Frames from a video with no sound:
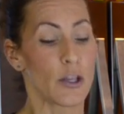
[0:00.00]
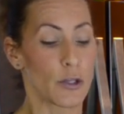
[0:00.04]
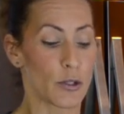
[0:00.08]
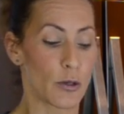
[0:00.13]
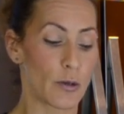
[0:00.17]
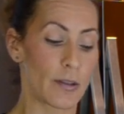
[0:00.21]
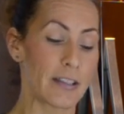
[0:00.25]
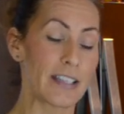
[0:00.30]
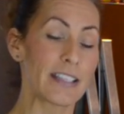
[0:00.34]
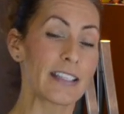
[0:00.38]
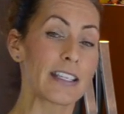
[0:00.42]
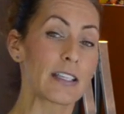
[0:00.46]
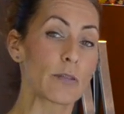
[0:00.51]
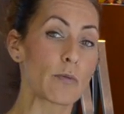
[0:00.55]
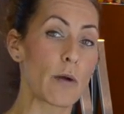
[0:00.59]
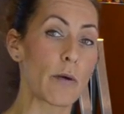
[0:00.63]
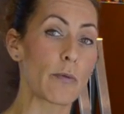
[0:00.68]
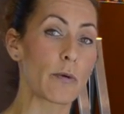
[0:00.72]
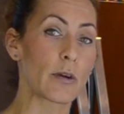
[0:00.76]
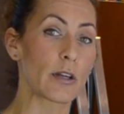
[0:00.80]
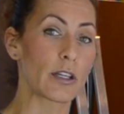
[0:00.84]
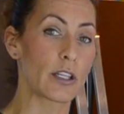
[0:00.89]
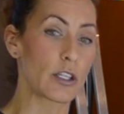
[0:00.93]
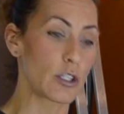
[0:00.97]
So this is
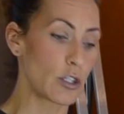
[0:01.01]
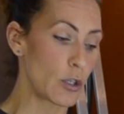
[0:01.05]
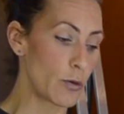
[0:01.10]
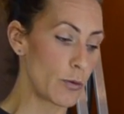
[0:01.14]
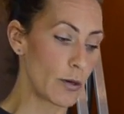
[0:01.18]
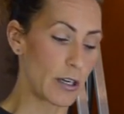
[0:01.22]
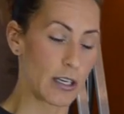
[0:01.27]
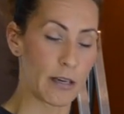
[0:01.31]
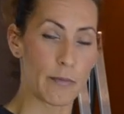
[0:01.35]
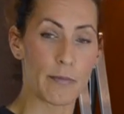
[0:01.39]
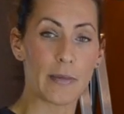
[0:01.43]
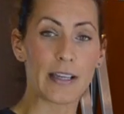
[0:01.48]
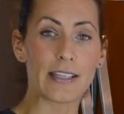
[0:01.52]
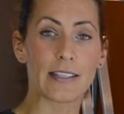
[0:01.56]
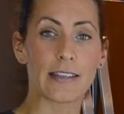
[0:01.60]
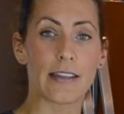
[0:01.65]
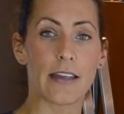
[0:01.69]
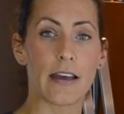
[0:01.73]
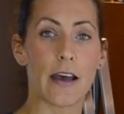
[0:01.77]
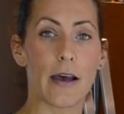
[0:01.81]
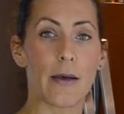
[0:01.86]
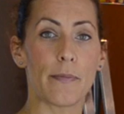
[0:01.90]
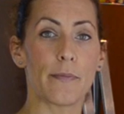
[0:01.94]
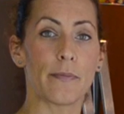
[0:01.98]
what we're gonna do. We're gonna mix it
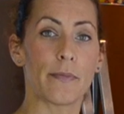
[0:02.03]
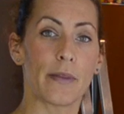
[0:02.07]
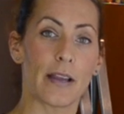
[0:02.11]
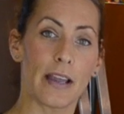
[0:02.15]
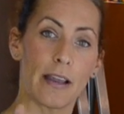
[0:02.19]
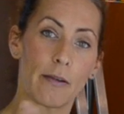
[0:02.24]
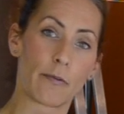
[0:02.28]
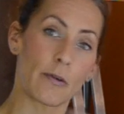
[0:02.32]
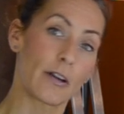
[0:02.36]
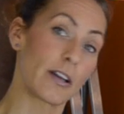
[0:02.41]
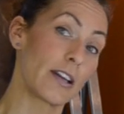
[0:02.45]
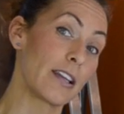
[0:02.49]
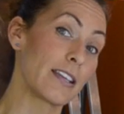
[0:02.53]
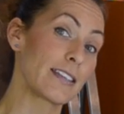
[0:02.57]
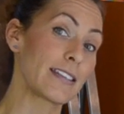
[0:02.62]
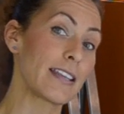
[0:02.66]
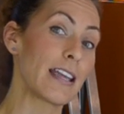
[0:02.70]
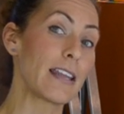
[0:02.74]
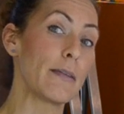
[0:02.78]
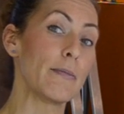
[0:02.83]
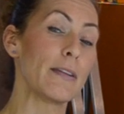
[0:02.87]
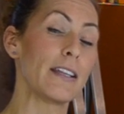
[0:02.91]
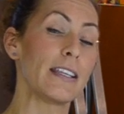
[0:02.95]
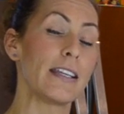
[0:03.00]
up and we're gonna
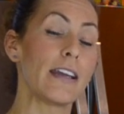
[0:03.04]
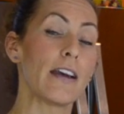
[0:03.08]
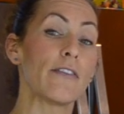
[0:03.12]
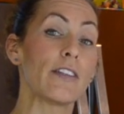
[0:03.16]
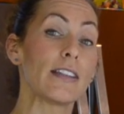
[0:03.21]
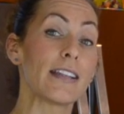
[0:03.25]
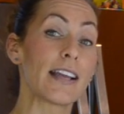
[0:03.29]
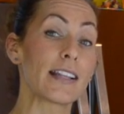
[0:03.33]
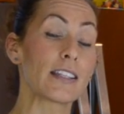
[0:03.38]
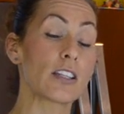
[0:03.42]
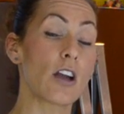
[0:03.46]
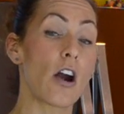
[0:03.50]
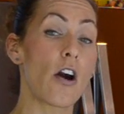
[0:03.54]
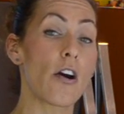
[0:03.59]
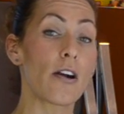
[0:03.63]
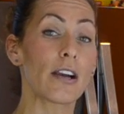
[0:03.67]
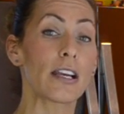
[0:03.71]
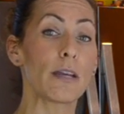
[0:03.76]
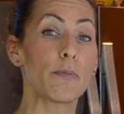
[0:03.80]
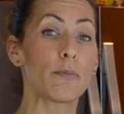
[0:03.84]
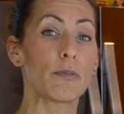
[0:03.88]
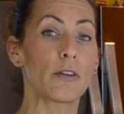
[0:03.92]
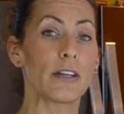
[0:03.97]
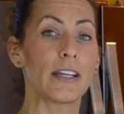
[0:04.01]
set them in the oven that's
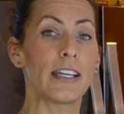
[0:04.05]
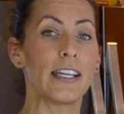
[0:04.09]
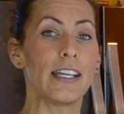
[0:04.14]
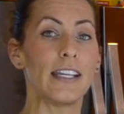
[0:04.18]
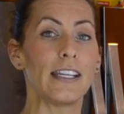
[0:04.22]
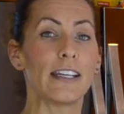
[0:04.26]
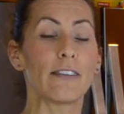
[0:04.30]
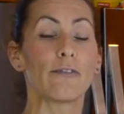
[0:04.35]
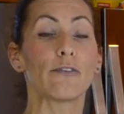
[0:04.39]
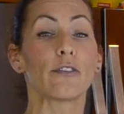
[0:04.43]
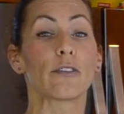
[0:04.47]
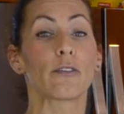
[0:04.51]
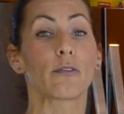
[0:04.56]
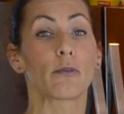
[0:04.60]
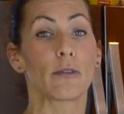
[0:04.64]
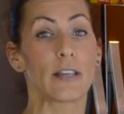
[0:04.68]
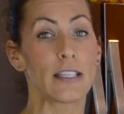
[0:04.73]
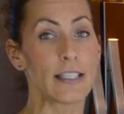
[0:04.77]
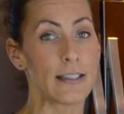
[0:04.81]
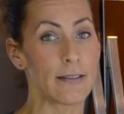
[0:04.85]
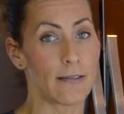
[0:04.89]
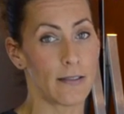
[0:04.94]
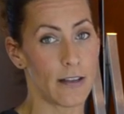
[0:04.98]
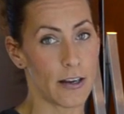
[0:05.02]
already preheated for
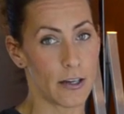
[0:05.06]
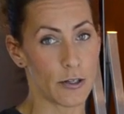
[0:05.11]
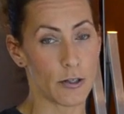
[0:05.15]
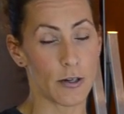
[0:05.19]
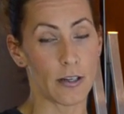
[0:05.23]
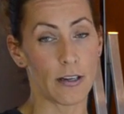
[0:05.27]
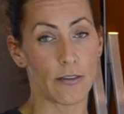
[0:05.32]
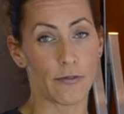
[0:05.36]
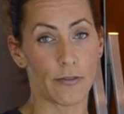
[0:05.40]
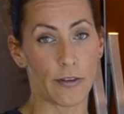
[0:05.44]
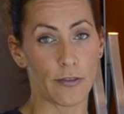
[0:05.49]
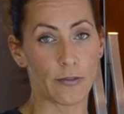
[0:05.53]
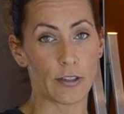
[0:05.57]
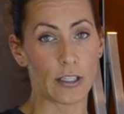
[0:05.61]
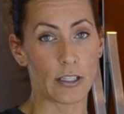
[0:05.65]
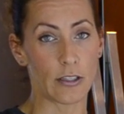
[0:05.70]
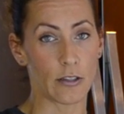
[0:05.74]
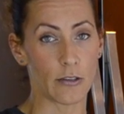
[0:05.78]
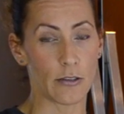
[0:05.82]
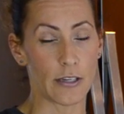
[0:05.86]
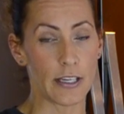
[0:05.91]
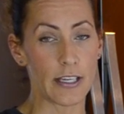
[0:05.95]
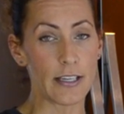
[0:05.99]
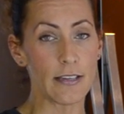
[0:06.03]
350
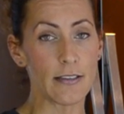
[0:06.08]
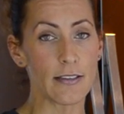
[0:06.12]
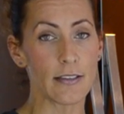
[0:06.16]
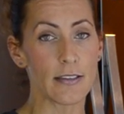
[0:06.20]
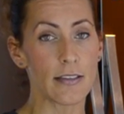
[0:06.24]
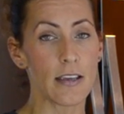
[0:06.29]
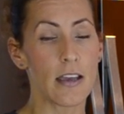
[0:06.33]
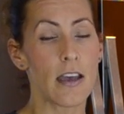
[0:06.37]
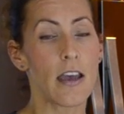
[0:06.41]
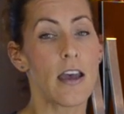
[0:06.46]
degrees.